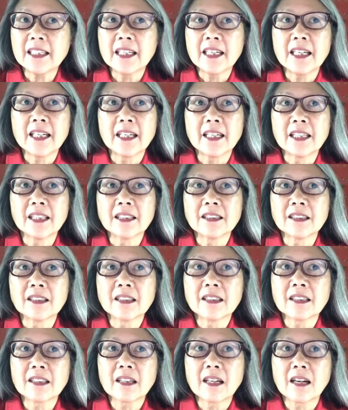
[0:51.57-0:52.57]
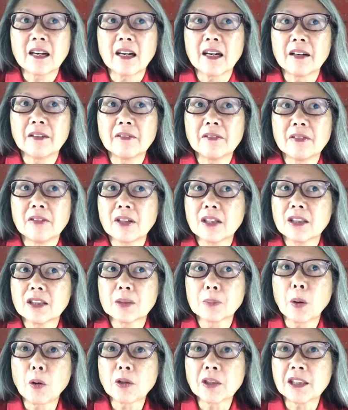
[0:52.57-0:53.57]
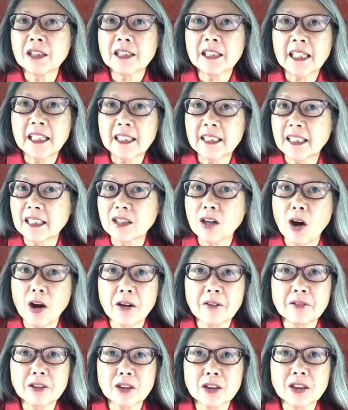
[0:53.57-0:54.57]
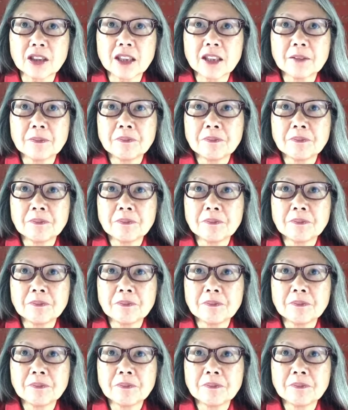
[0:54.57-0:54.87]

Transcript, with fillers: And I've spoken again at Harvard